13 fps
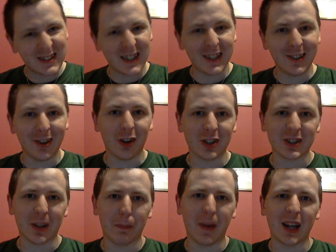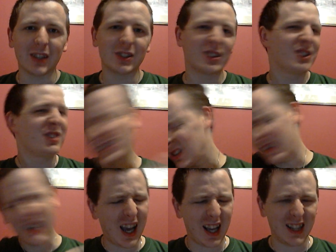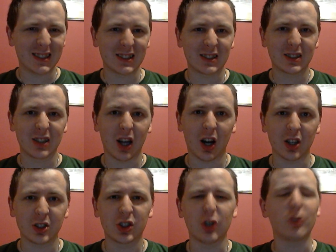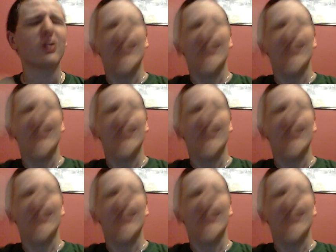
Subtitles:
Cena lost a match. Yes! To R-Truth.